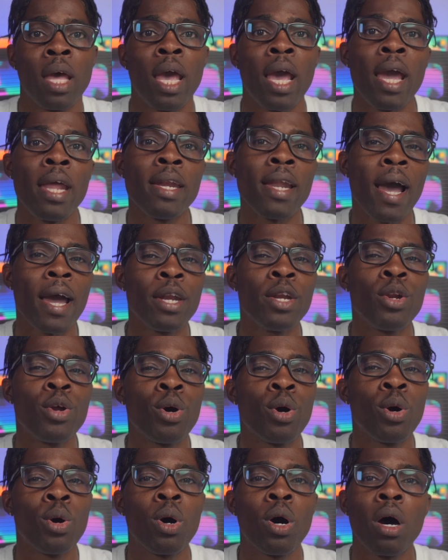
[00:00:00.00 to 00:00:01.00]
And I
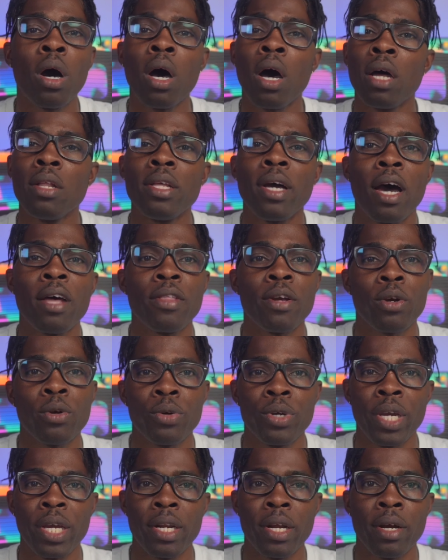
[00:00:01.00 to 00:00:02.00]
know all the other
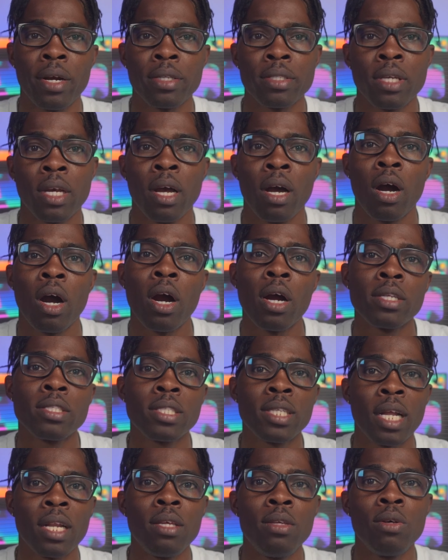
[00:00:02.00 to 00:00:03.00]
creators are
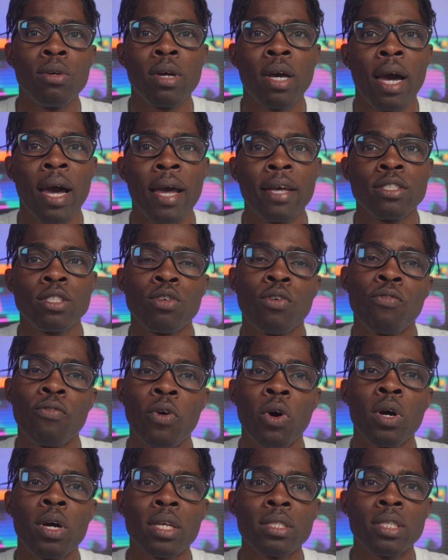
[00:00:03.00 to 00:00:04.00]
telling you guys to
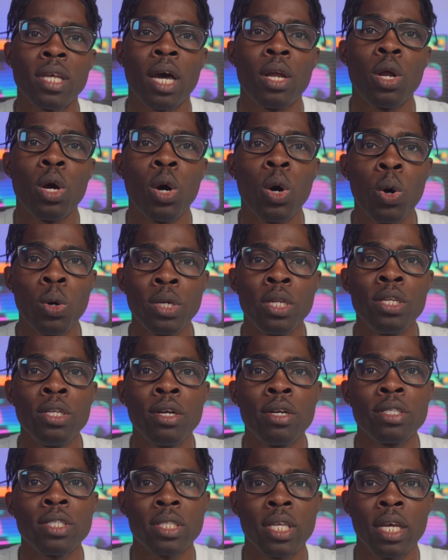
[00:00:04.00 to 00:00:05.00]
focus on honing
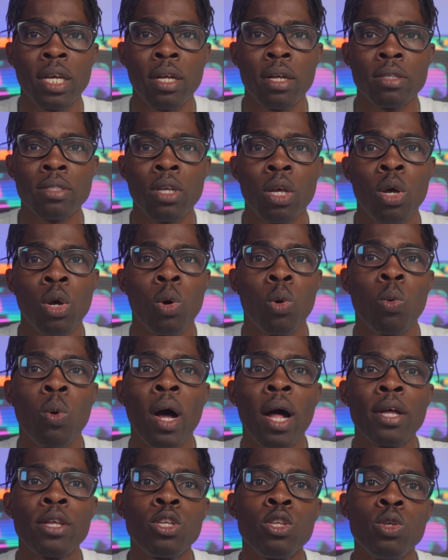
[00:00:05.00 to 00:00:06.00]
your skills
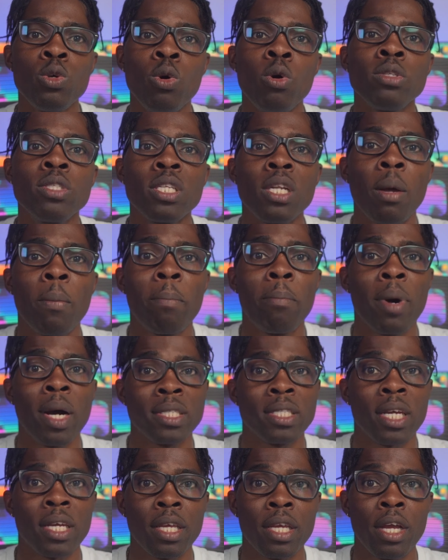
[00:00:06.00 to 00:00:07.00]
while using the
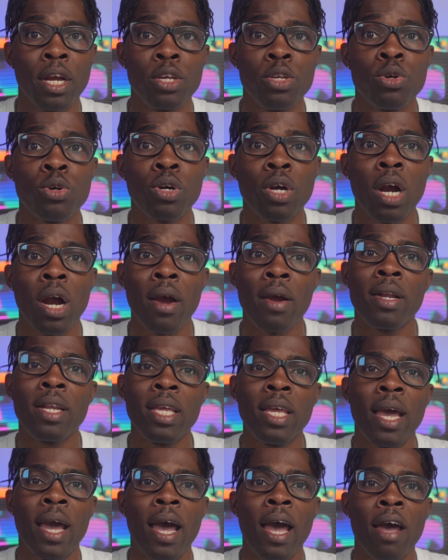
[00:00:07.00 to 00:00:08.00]
budget gear you
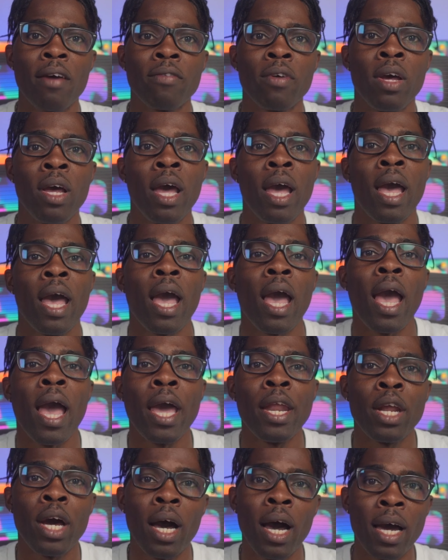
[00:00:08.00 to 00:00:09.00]
currently have,
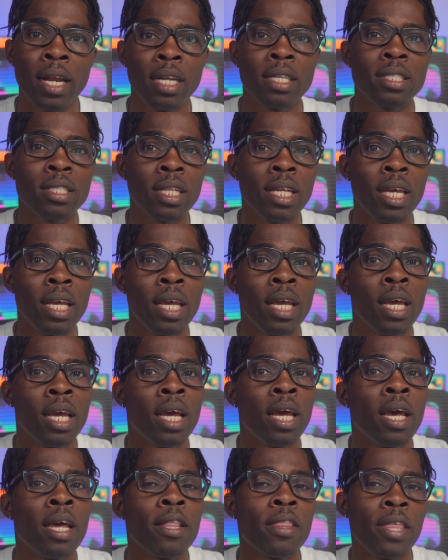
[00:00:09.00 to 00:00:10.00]
and honestly,
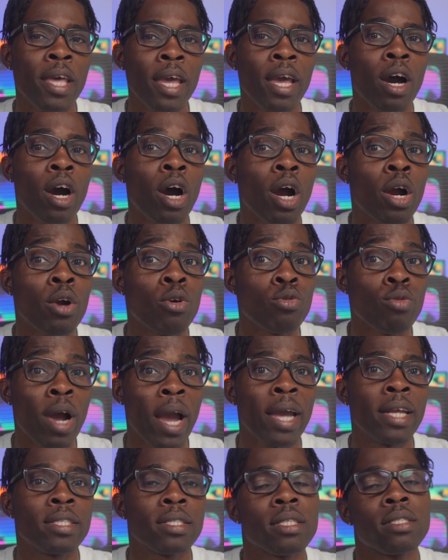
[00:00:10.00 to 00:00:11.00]
they are
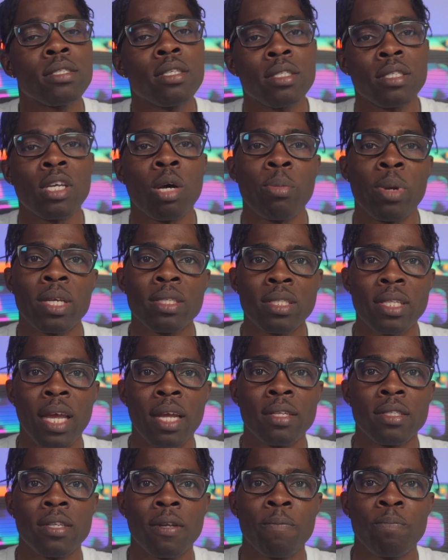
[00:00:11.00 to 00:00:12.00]
right to some extent.